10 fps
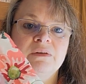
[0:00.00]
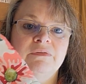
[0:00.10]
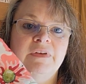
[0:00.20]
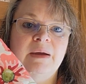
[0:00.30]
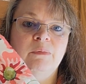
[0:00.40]

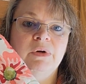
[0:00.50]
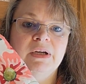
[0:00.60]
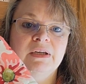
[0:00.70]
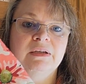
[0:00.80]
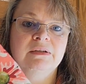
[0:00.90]

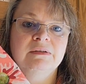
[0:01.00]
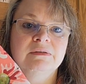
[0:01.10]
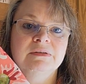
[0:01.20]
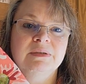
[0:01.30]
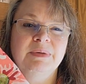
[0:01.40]
fabric
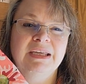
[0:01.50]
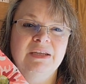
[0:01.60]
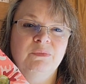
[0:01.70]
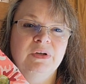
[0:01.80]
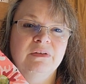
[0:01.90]
to
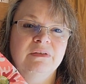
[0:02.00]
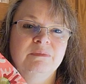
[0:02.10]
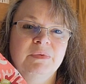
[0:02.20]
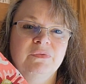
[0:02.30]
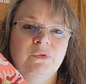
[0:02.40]
begin with,
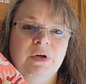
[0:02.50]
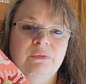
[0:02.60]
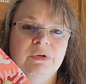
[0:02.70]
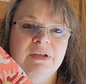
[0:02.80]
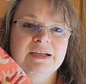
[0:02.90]
before I
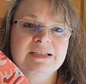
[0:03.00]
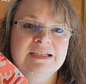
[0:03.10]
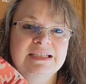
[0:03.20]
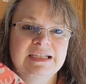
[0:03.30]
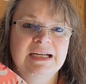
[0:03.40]
realized
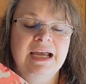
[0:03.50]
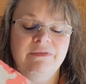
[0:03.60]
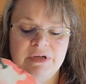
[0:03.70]
I didn't have